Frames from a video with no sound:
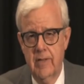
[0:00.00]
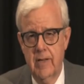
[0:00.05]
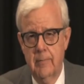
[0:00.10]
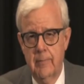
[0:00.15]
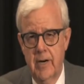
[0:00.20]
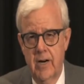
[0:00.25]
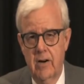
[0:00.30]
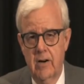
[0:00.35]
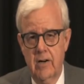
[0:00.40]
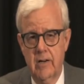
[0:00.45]
the
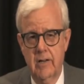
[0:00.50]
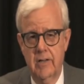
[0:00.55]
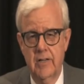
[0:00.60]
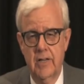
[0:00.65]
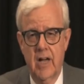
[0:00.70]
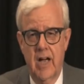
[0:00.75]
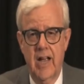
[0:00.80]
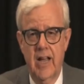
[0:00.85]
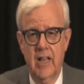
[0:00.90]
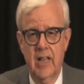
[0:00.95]
American
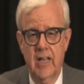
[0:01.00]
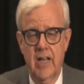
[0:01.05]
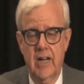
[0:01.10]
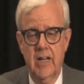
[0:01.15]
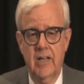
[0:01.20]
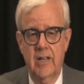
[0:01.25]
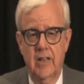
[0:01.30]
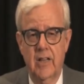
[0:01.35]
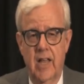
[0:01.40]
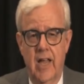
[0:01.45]

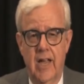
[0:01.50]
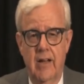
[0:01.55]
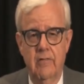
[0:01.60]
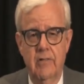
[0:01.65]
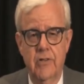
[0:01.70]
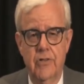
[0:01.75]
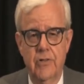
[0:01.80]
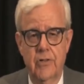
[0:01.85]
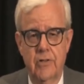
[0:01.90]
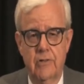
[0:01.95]
dialect and
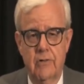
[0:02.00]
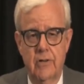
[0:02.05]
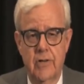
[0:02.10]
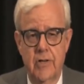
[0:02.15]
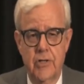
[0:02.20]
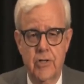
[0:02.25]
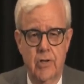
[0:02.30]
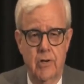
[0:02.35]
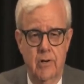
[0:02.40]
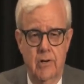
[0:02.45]
language and
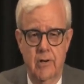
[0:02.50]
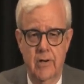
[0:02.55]
tradition.